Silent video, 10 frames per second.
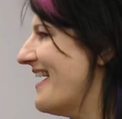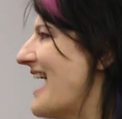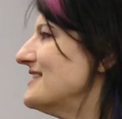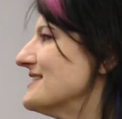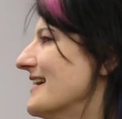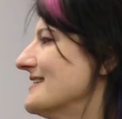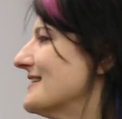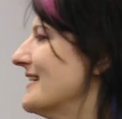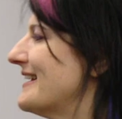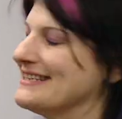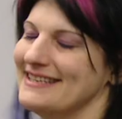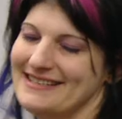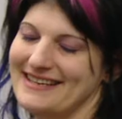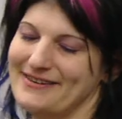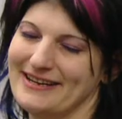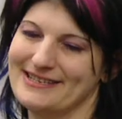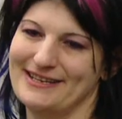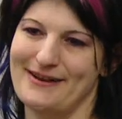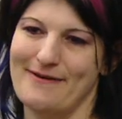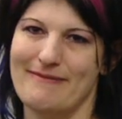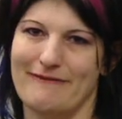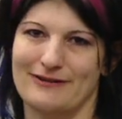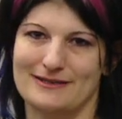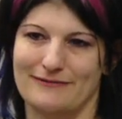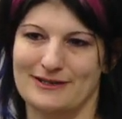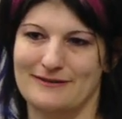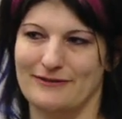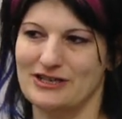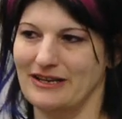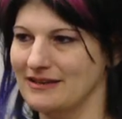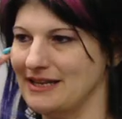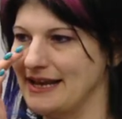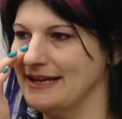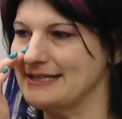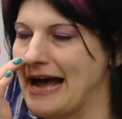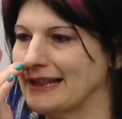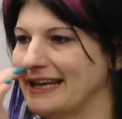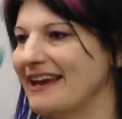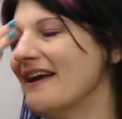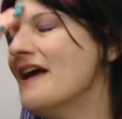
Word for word: I just kind of took a guess at this. I don't actually know what Buffer's first version looked like exactly,